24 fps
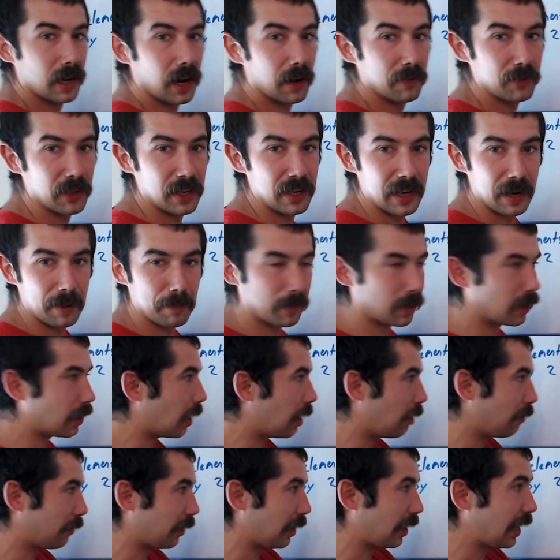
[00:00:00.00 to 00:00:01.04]
of the number
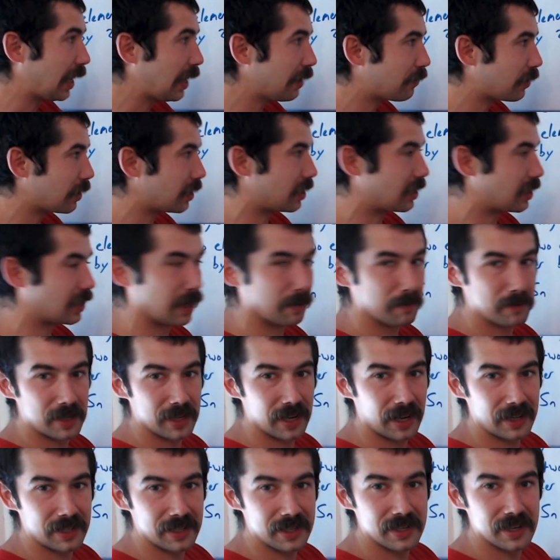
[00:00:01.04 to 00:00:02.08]
of even
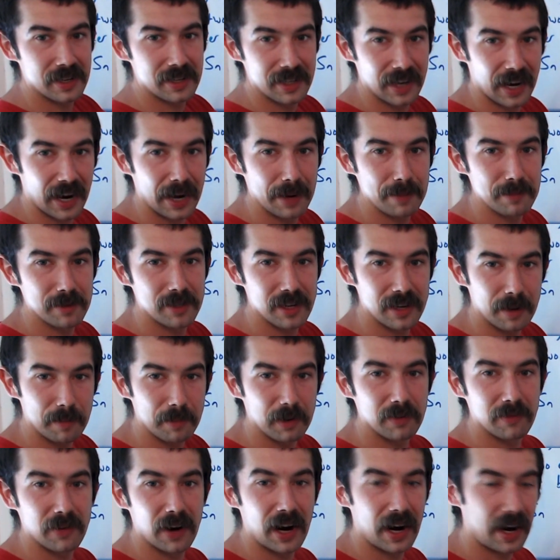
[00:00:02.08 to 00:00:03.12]
subsets times the
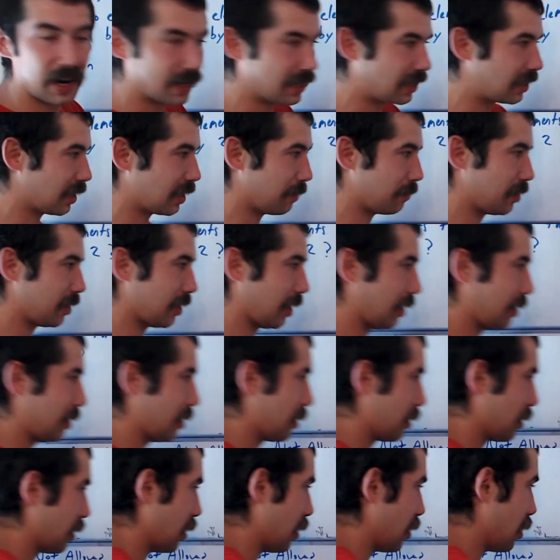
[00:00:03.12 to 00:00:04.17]
number of odd
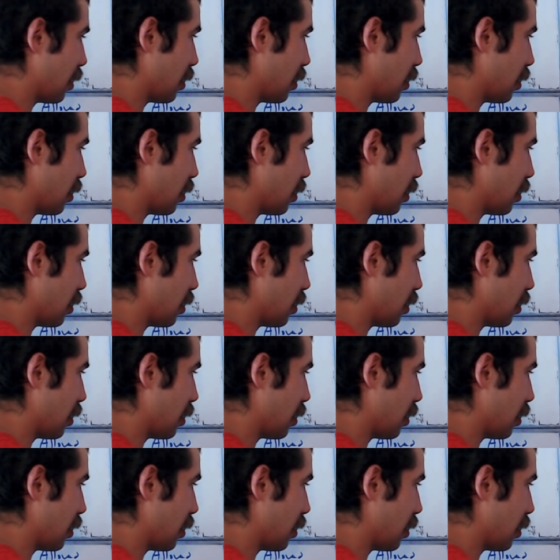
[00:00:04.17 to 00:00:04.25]
subsets.